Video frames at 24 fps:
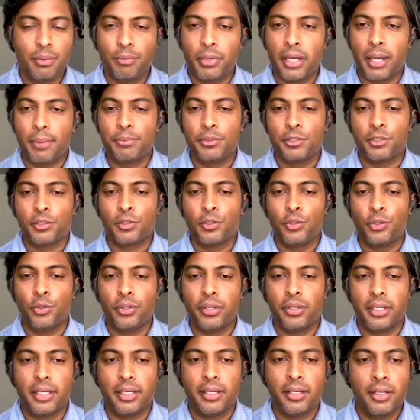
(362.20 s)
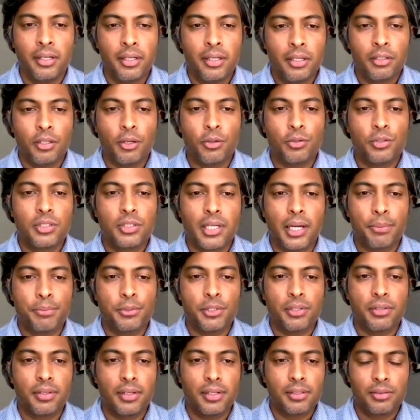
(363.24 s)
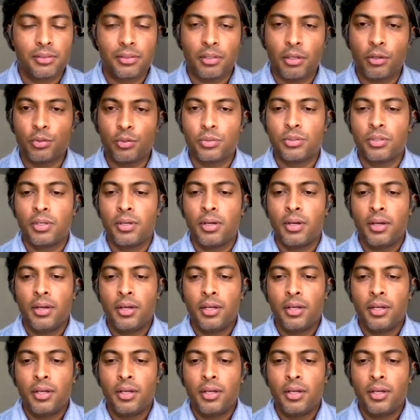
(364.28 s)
perhaps security, those types of things, those